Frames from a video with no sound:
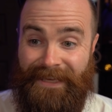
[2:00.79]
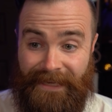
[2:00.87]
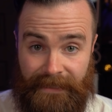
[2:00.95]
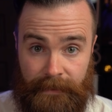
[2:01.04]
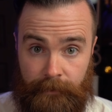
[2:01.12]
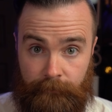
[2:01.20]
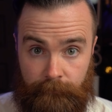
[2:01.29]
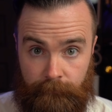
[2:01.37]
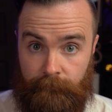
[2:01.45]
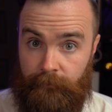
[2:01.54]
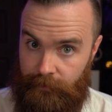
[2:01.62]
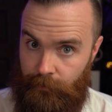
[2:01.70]
git,
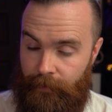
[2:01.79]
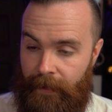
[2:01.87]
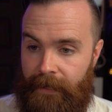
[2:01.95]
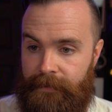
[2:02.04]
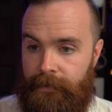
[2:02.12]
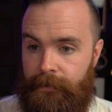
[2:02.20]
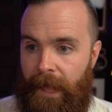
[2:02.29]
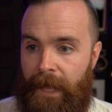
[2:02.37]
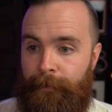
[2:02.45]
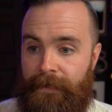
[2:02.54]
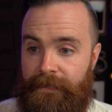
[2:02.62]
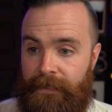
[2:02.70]
do that,
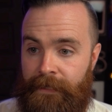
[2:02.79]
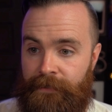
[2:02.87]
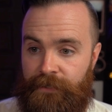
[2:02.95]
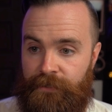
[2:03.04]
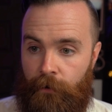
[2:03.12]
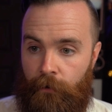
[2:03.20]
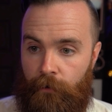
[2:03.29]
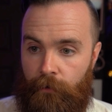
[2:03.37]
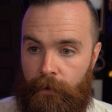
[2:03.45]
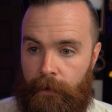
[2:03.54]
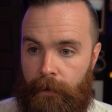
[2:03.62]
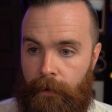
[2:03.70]
apt
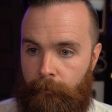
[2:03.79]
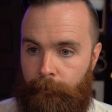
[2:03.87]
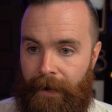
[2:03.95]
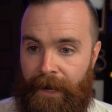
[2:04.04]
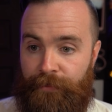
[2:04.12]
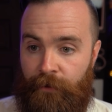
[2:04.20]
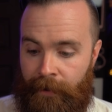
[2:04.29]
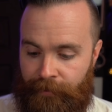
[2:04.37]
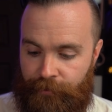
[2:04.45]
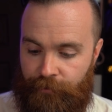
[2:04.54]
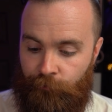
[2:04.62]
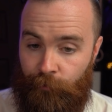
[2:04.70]
install
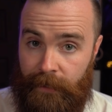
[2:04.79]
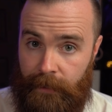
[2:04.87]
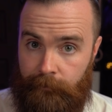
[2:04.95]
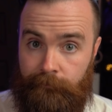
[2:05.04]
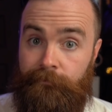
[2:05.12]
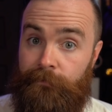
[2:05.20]
Python three,